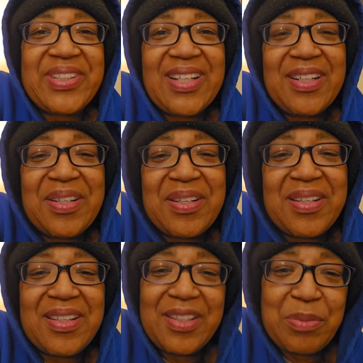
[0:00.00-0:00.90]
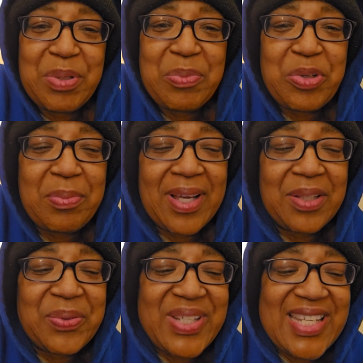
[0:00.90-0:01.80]
A little bit more about
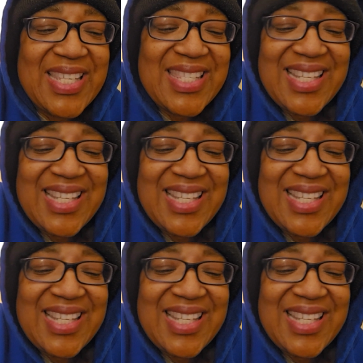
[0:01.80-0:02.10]
Louise